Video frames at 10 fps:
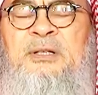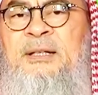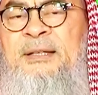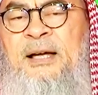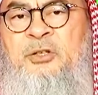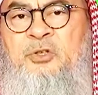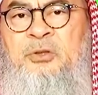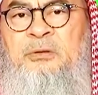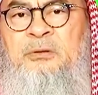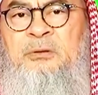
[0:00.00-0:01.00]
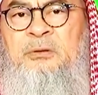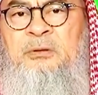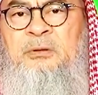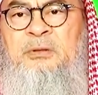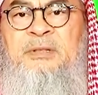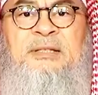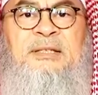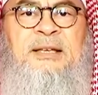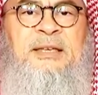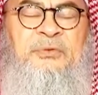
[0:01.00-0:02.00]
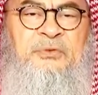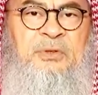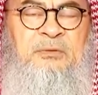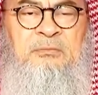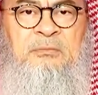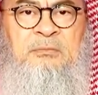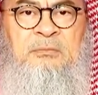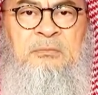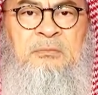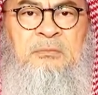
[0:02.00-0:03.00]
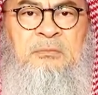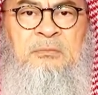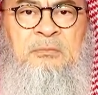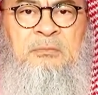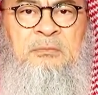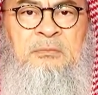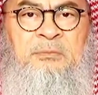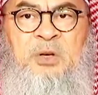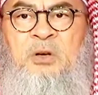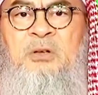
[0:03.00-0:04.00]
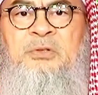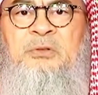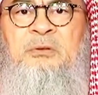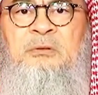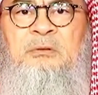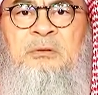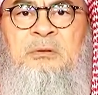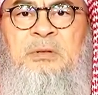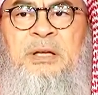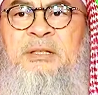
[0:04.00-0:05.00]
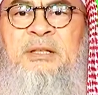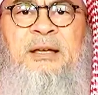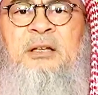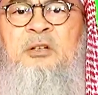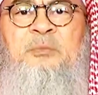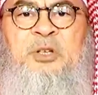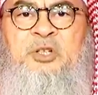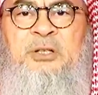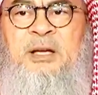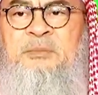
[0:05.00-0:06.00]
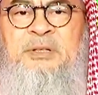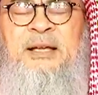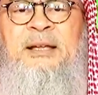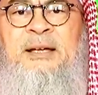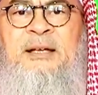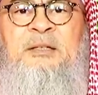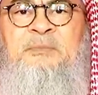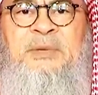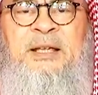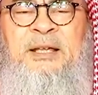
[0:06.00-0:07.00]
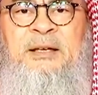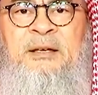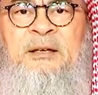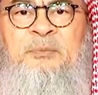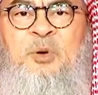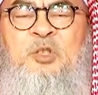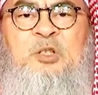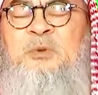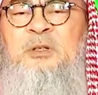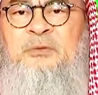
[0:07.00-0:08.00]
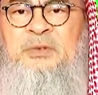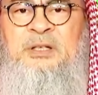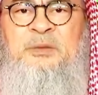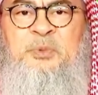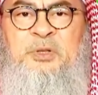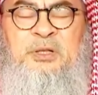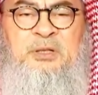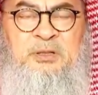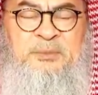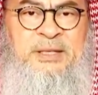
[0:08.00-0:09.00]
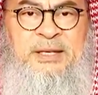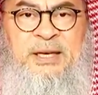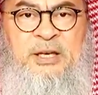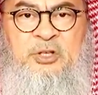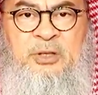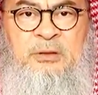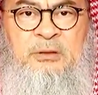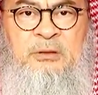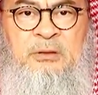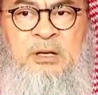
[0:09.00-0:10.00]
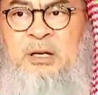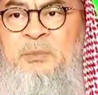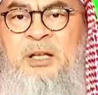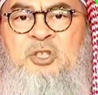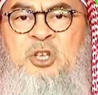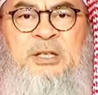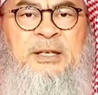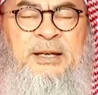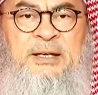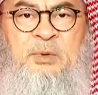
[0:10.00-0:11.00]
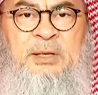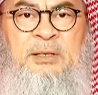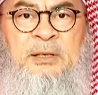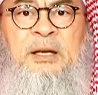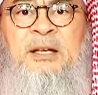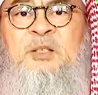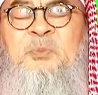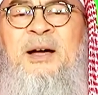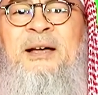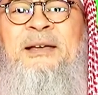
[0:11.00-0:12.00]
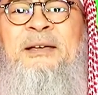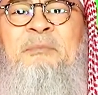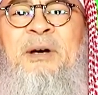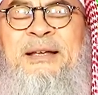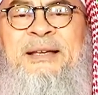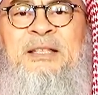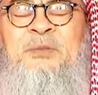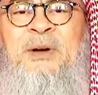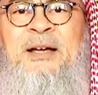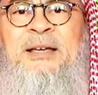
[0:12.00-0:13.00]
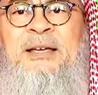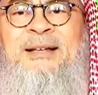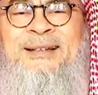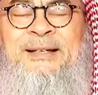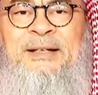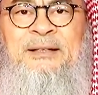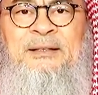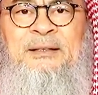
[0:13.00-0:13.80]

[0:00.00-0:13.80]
attached. This is a gift because it's like a commission. I'm selling as many possible of this particular medication and I'm not cheating anyone. And it's my money, it's my clinic.